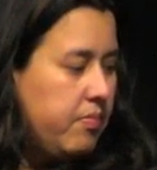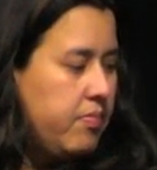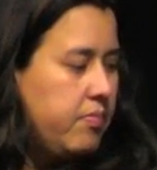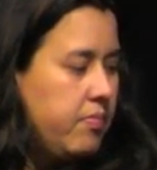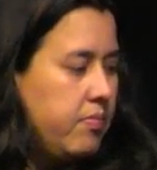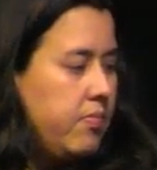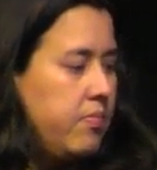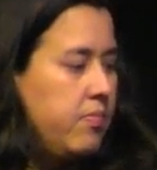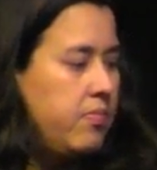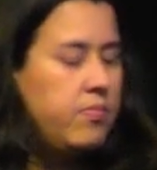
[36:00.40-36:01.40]
And
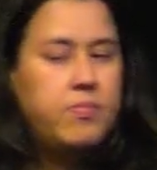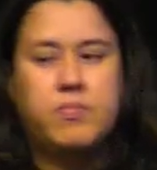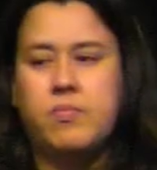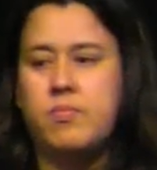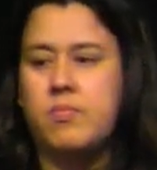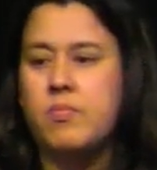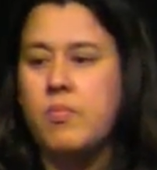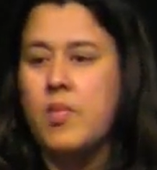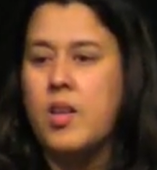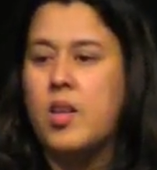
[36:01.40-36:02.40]
now my doubt
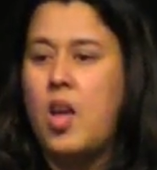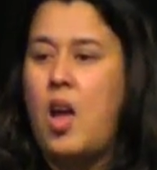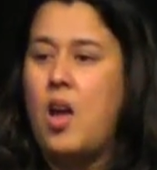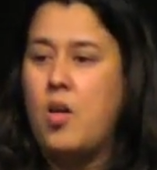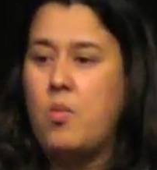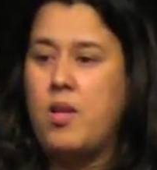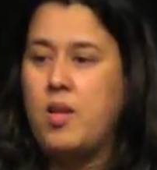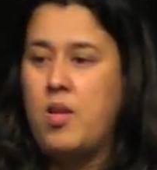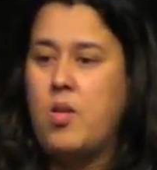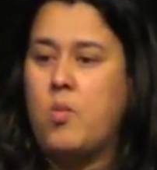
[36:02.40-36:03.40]
is gone.
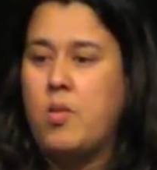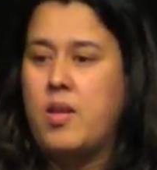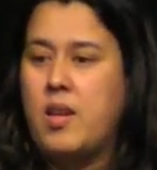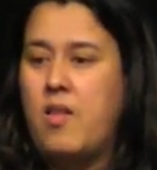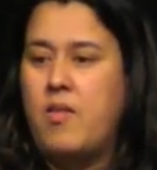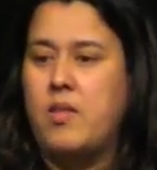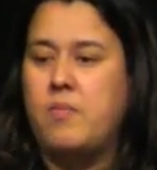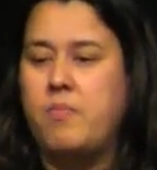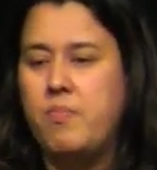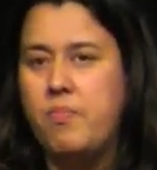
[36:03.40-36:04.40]
I'm at peace.
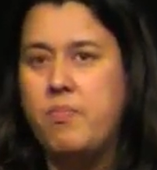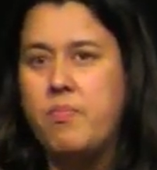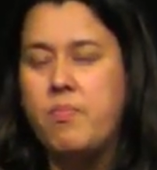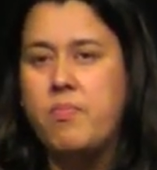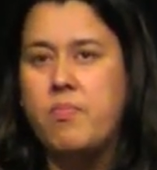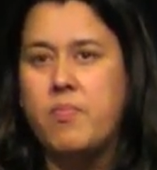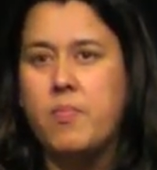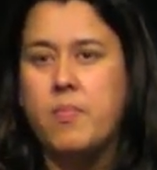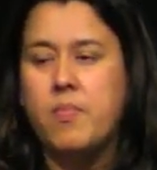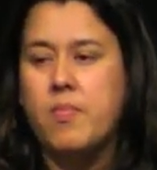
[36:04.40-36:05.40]
Jesus says,
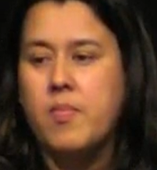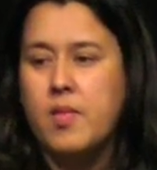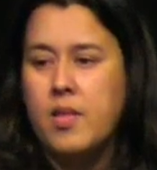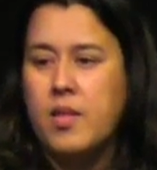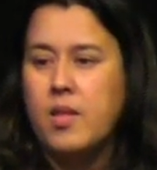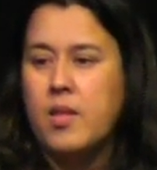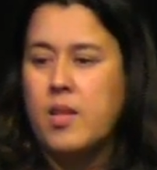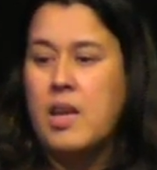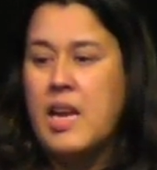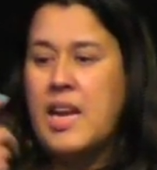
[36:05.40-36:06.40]
"Peace be with you."
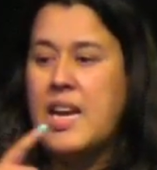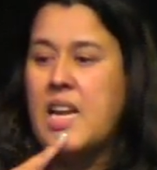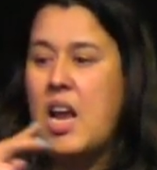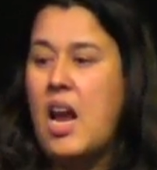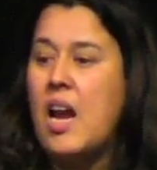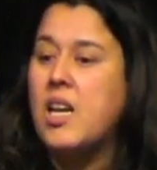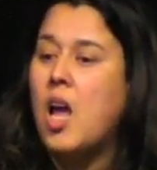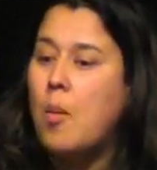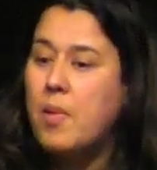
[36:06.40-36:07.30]
And he believed.